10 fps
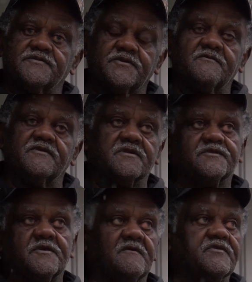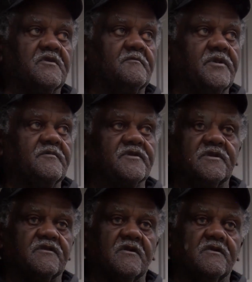shooting and stuff. You know, people
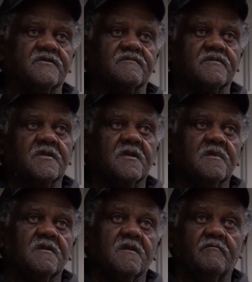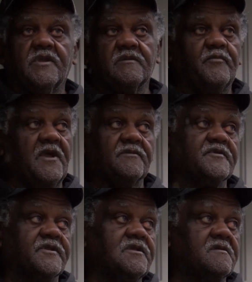getting hurt and maybe possibly
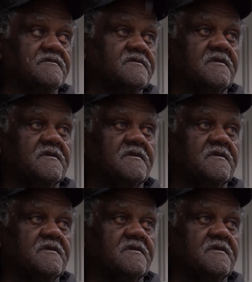killed.